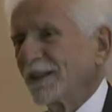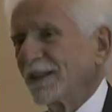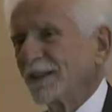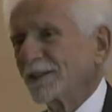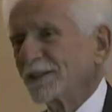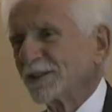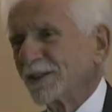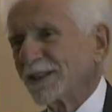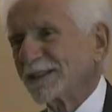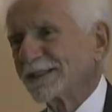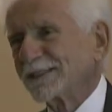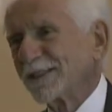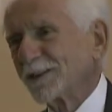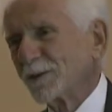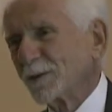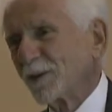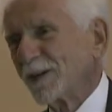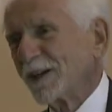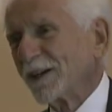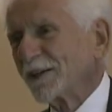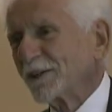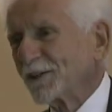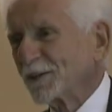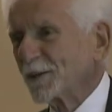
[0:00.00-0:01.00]
So I said,
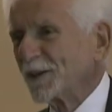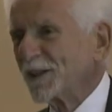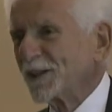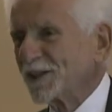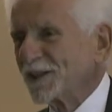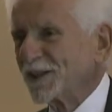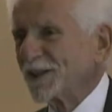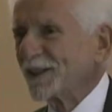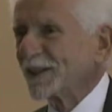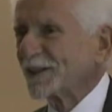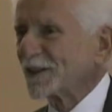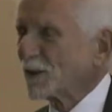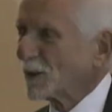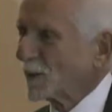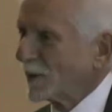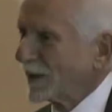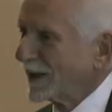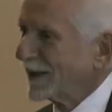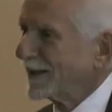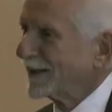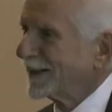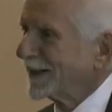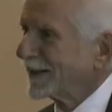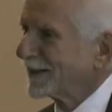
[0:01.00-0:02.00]
"Well, 3G is a
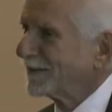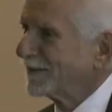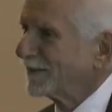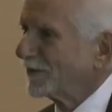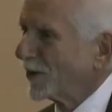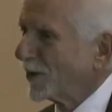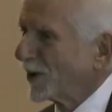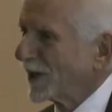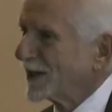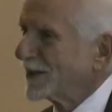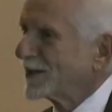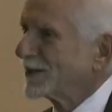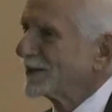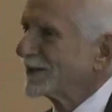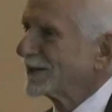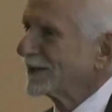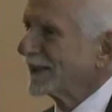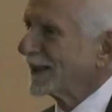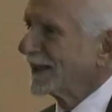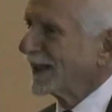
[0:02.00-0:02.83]
way to get voice